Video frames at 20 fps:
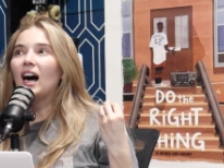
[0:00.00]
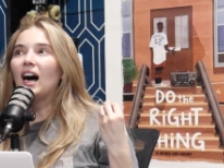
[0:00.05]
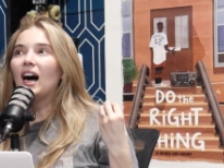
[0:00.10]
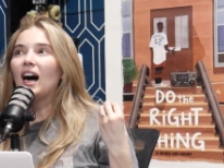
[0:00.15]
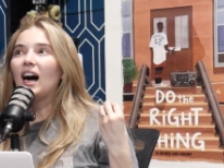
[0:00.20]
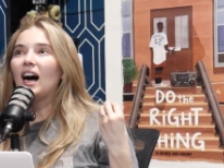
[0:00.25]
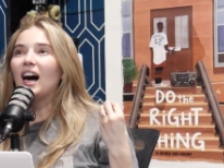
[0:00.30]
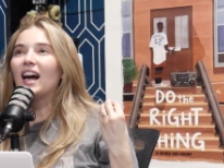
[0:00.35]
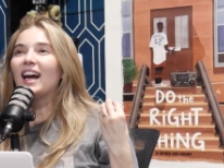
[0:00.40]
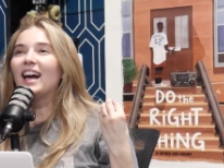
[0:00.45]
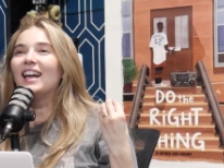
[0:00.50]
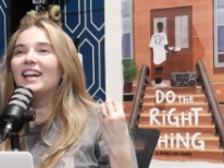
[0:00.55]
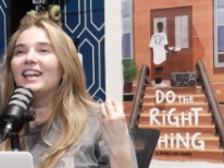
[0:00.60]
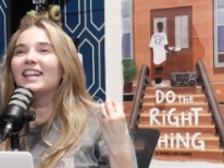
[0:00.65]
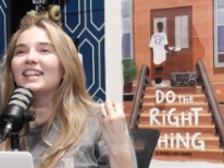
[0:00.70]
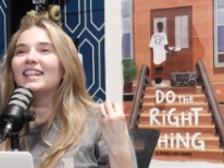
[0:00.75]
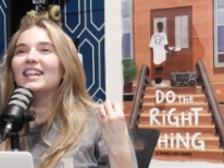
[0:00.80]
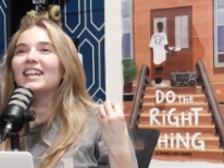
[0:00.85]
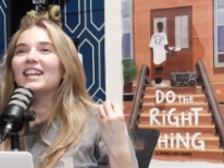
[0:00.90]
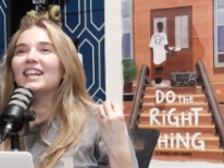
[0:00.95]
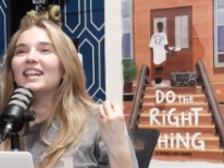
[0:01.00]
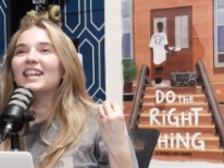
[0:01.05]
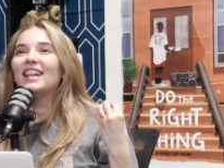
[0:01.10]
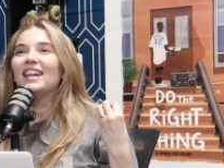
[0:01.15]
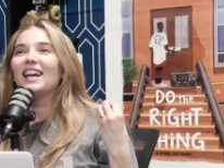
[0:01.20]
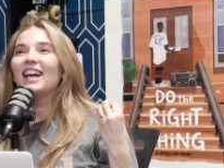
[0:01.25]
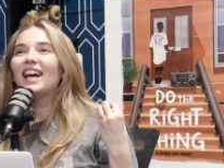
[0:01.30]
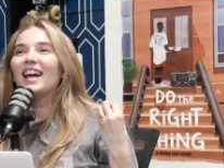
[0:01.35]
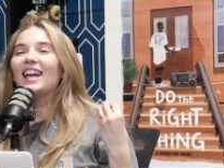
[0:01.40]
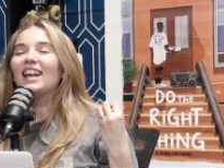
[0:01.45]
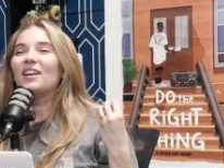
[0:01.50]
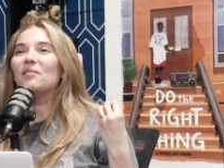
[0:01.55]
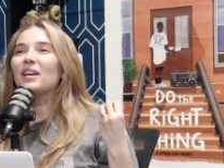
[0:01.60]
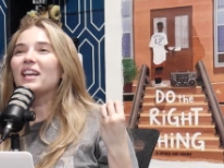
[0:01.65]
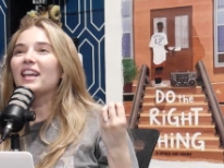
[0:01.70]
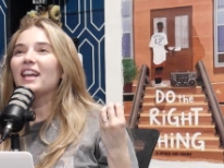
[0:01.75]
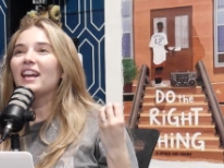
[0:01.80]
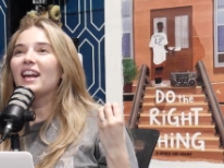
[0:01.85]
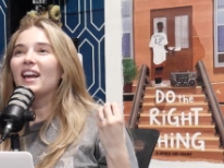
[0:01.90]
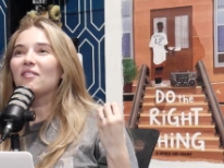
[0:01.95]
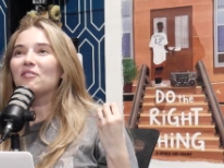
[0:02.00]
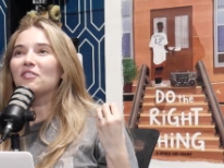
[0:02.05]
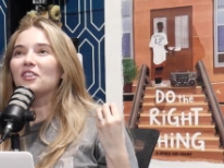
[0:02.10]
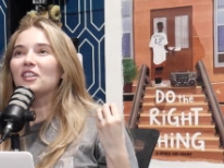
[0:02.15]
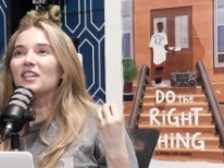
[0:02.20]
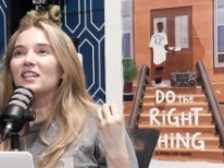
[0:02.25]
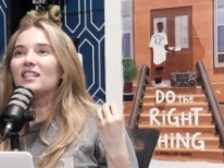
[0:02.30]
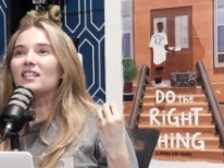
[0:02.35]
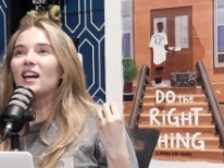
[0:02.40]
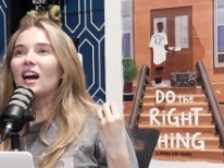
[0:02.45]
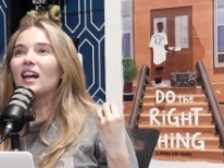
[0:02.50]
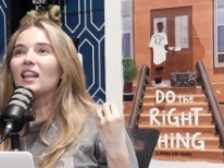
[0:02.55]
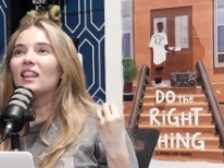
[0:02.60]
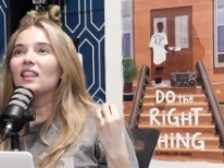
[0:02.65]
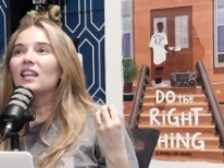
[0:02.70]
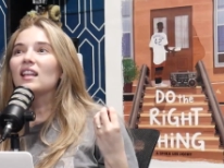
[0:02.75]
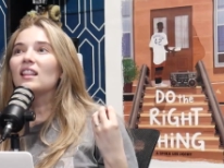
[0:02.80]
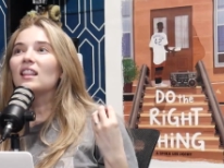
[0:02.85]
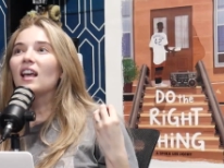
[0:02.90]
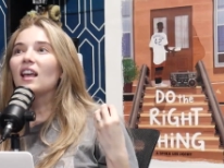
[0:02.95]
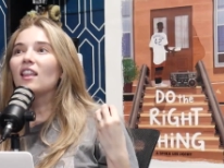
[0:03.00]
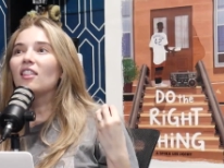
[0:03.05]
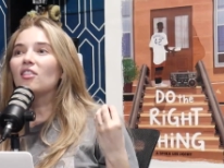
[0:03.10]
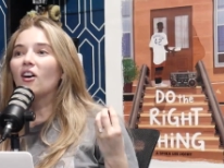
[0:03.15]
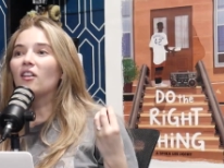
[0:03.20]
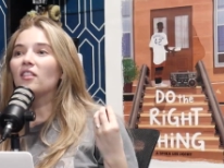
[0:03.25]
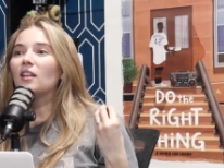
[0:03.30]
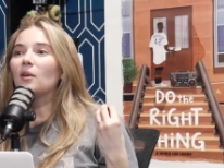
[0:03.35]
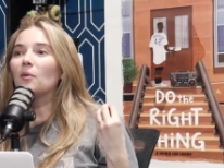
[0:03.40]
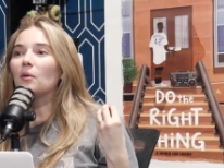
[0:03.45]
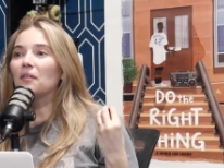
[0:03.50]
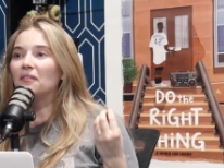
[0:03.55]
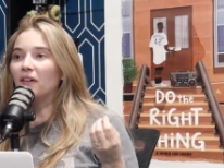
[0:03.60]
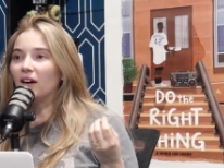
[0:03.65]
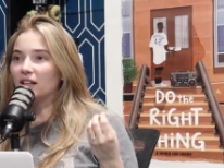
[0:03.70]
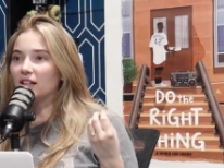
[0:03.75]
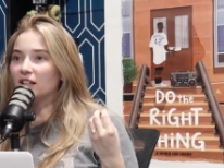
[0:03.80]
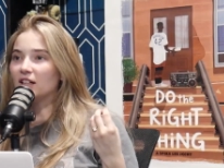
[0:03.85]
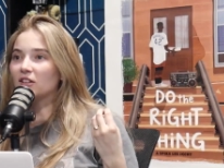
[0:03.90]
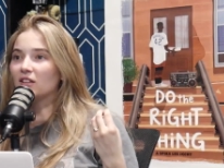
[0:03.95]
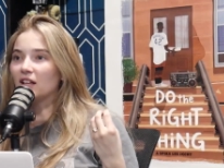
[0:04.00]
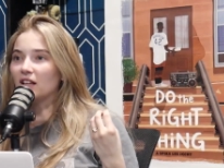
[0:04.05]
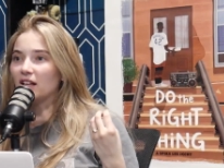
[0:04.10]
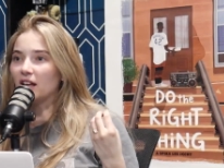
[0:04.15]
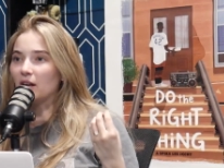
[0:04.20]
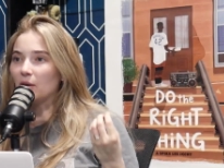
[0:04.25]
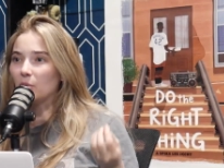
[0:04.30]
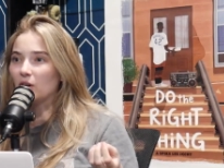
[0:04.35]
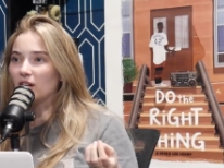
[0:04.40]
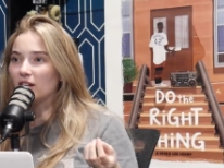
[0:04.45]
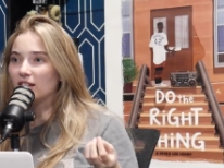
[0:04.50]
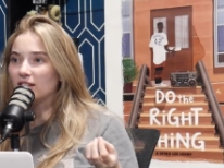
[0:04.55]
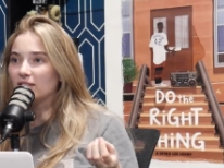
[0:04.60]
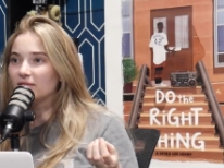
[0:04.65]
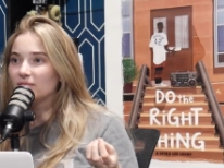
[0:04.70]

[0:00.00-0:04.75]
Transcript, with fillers: and I might get hate for this, I think they thought they were funnier than they were.